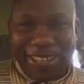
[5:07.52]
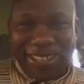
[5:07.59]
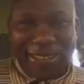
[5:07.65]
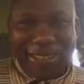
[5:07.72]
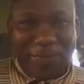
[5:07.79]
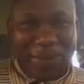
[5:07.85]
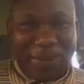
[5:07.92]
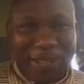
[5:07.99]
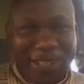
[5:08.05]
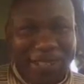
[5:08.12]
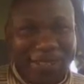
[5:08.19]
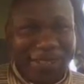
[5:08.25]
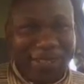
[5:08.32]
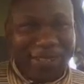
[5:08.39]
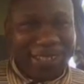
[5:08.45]
the page
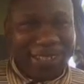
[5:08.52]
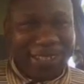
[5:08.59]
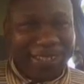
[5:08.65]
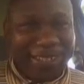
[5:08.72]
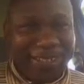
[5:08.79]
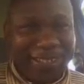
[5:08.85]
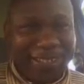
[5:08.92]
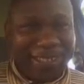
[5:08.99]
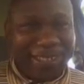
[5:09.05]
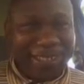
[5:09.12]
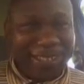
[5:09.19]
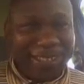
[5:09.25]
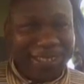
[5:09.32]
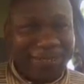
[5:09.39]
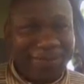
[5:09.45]
is already created
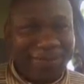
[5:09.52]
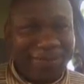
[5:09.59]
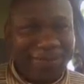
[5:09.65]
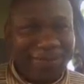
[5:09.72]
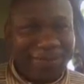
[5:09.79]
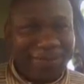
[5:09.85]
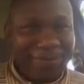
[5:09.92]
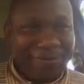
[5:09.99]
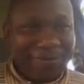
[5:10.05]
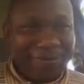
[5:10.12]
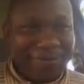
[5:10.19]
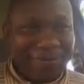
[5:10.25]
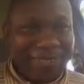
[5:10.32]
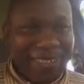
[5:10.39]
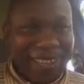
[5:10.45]

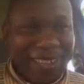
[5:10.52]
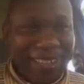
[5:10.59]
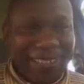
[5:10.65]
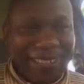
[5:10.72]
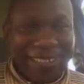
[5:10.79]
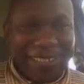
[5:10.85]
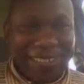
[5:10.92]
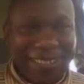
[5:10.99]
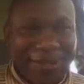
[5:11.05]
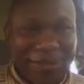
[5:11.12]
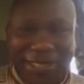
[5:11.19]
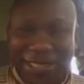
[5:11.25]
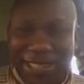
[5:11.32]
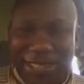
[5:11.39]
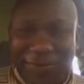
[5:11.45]
and
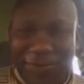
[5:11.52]
hosted